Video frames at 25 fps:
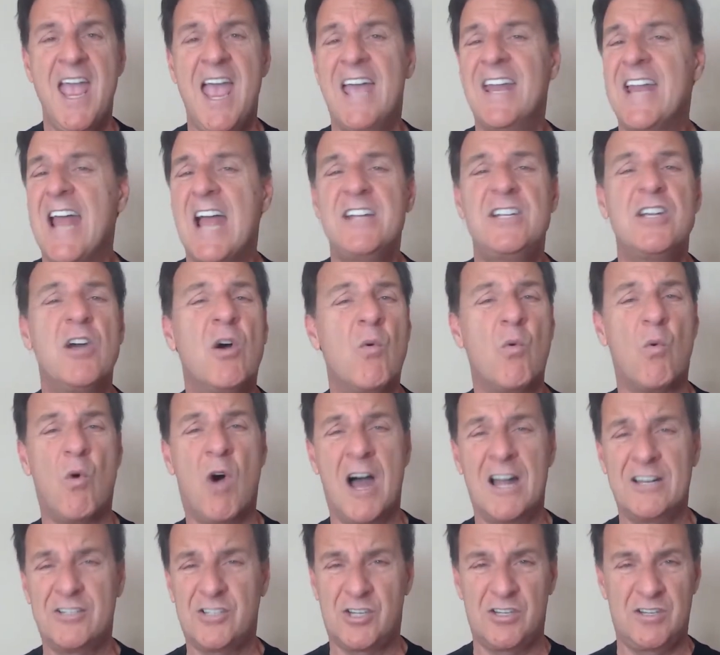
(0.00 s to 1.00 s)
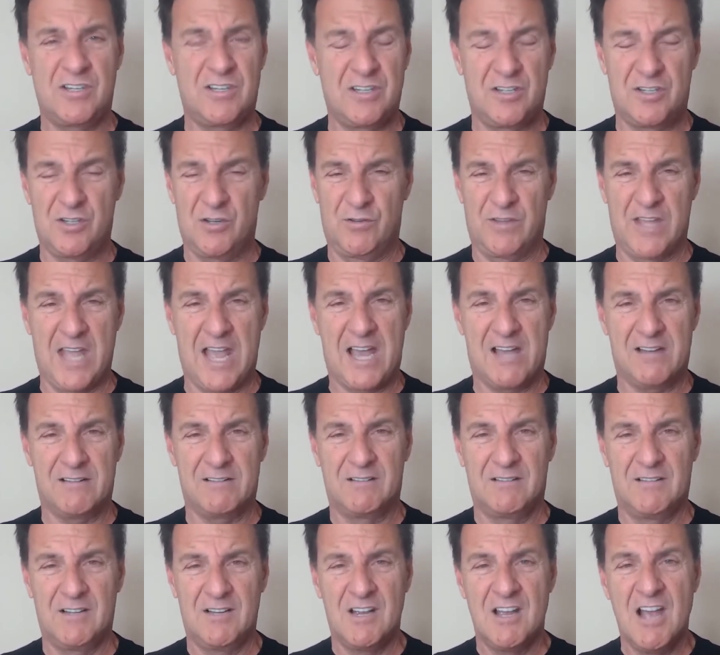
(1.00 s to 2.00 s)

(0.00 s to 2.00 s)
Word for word: And I don't want you to do that.